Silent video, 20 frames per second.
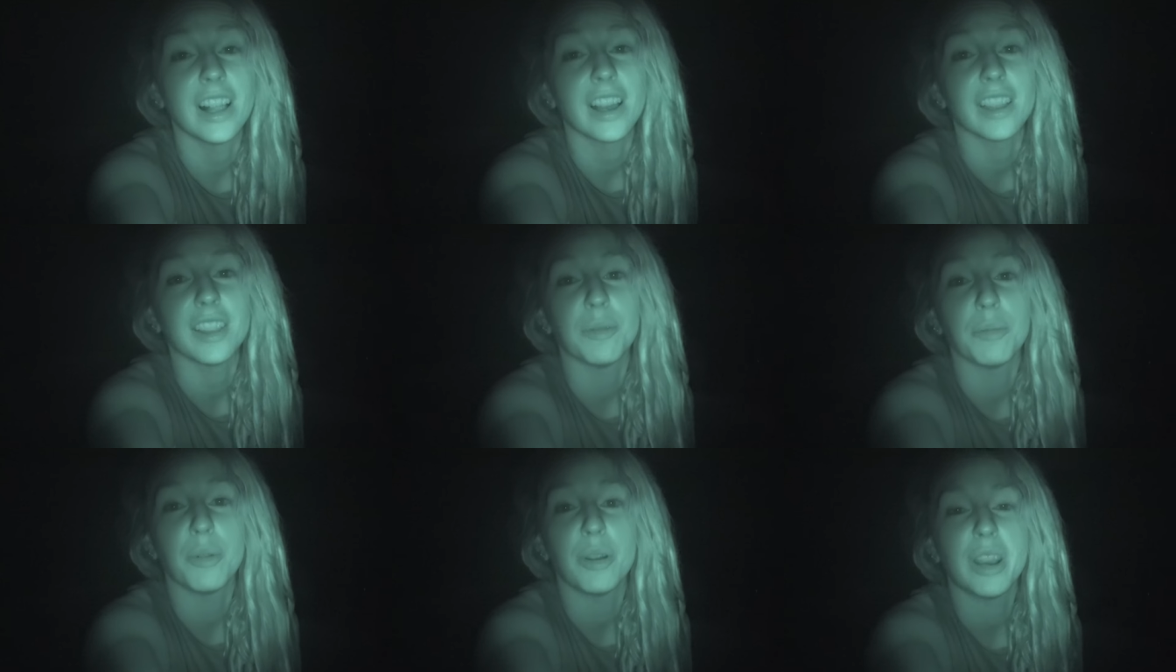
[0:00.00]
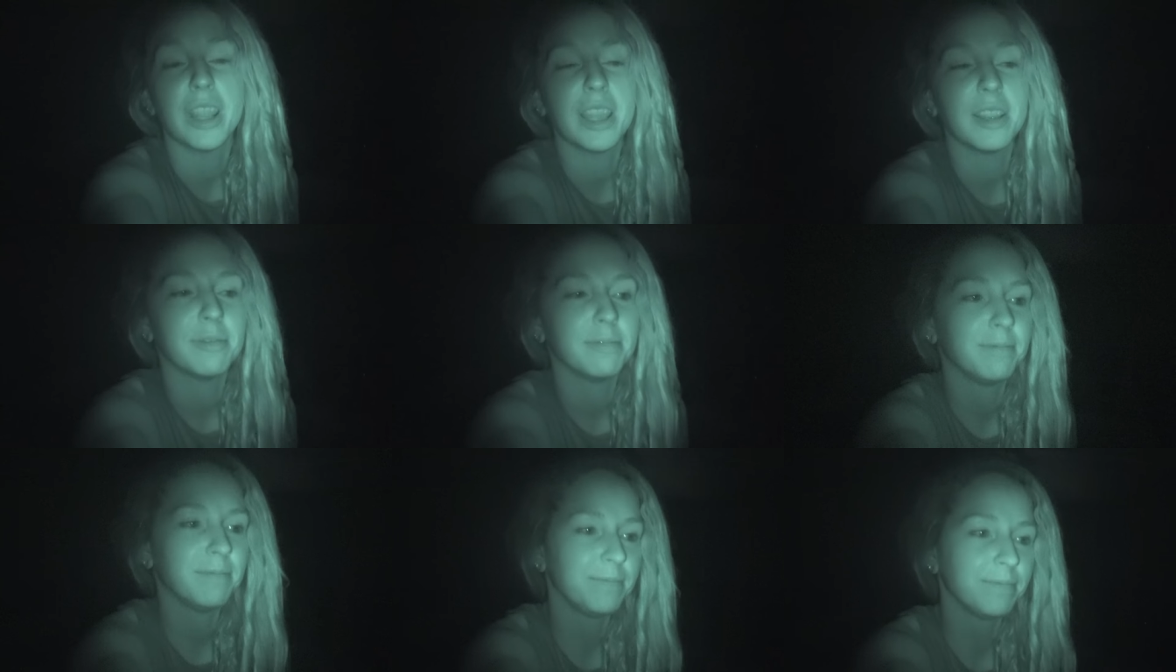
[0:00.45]
in the morning,
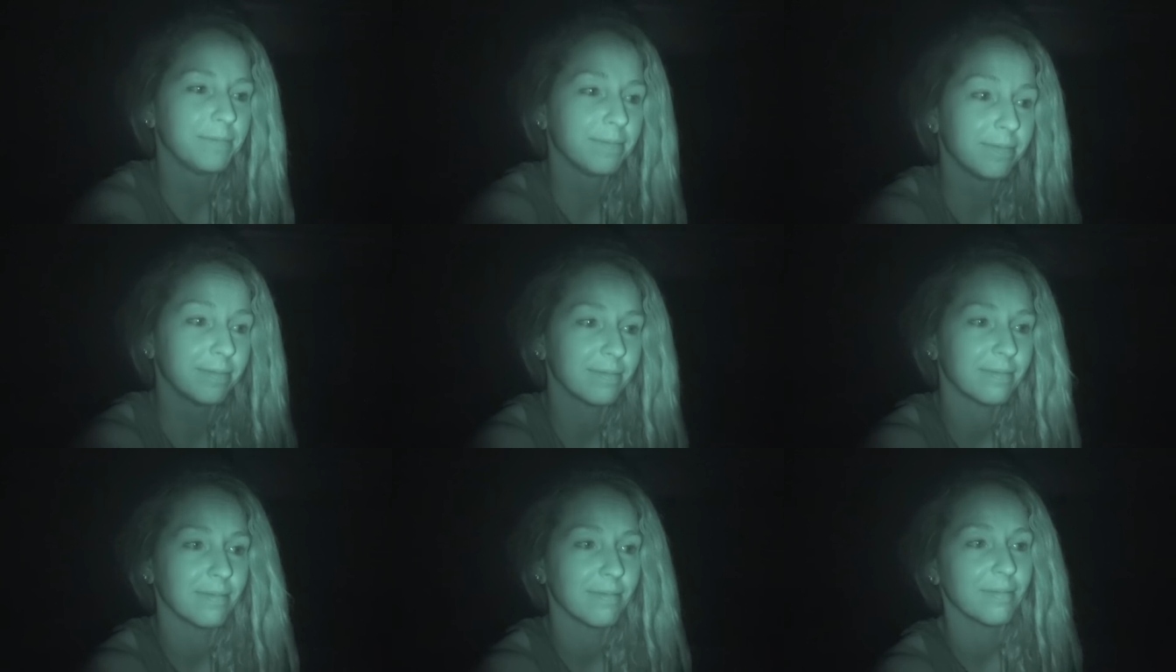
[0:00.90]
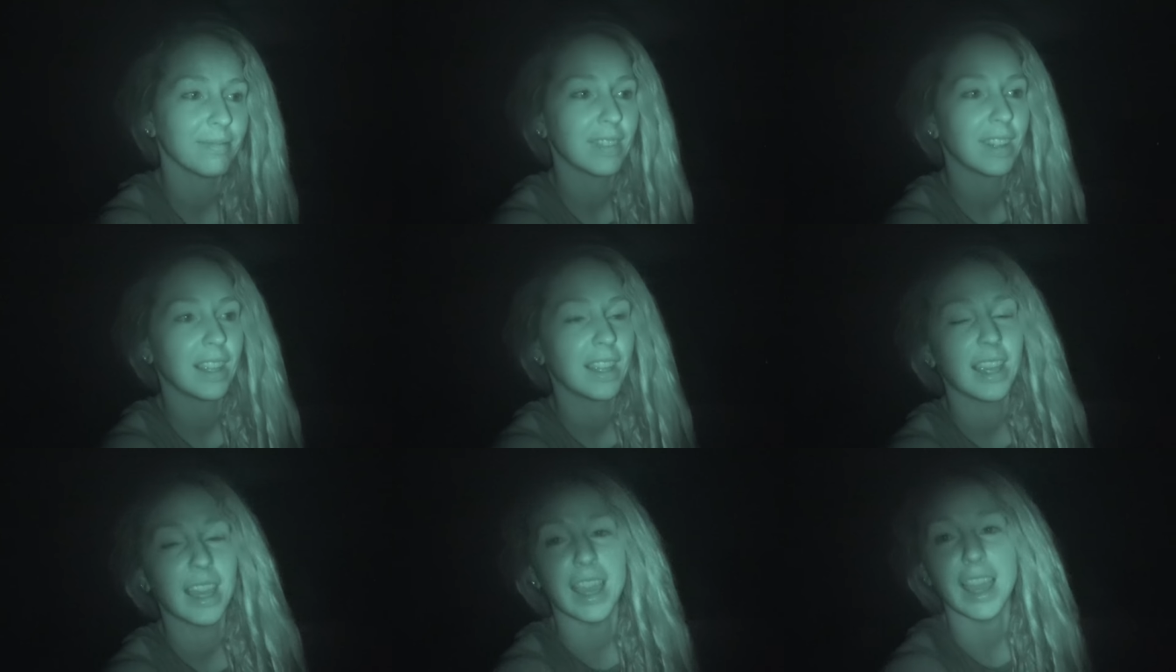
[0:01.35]

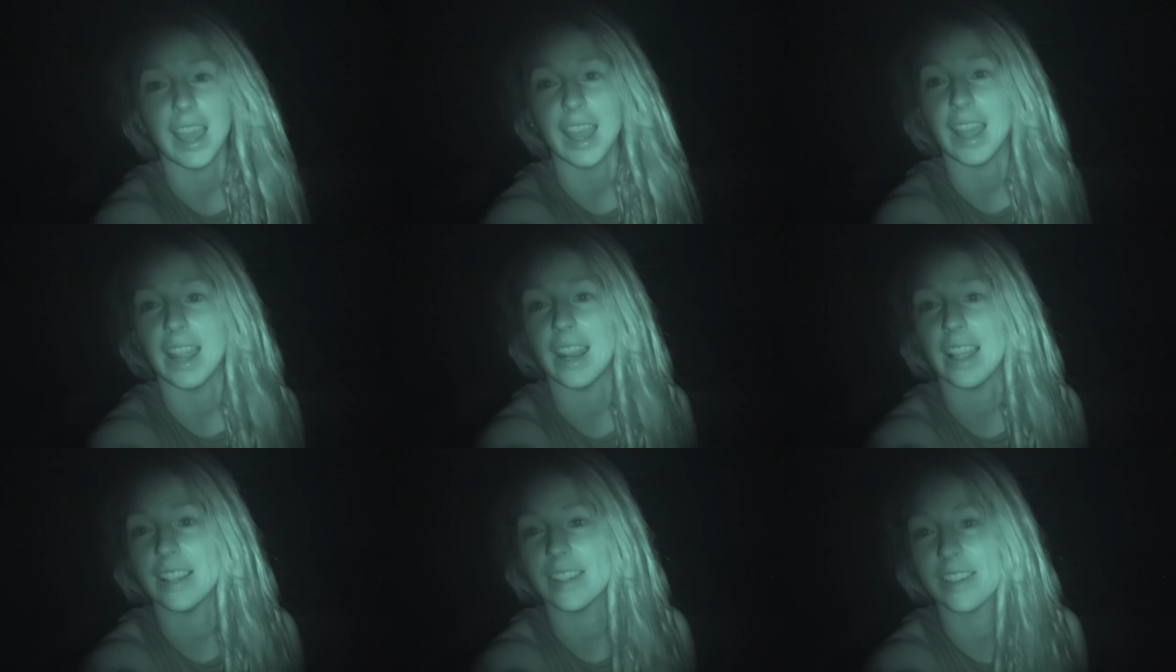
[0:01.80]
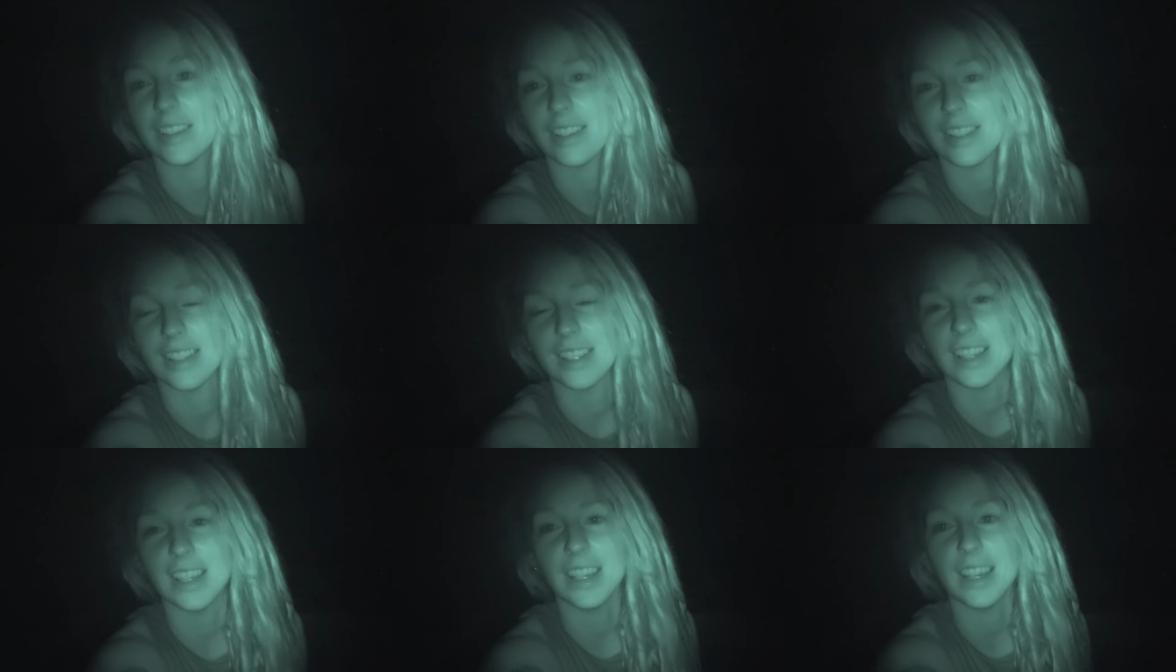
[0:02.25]
and as you
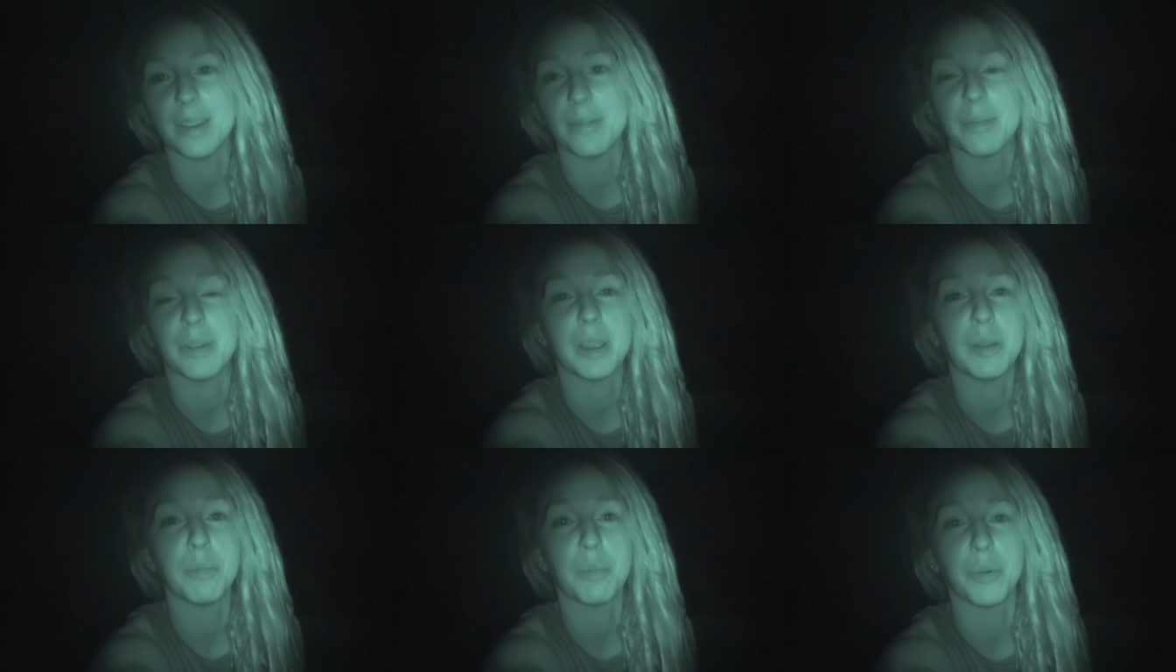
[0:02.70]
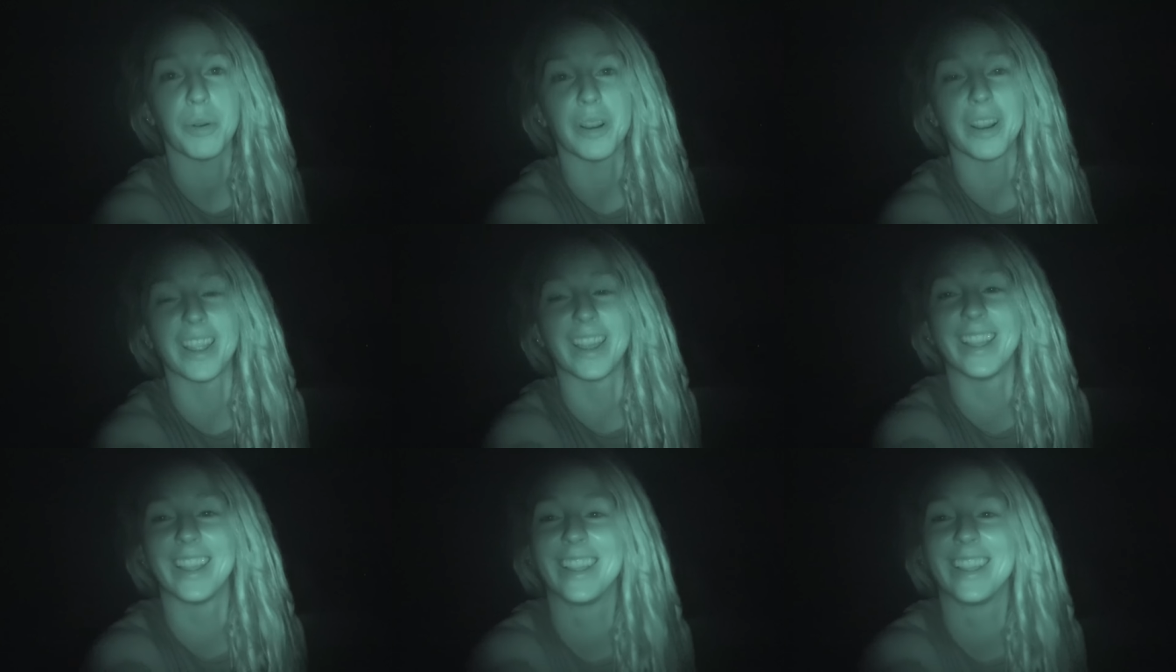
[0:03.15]
can see, I'm very bored.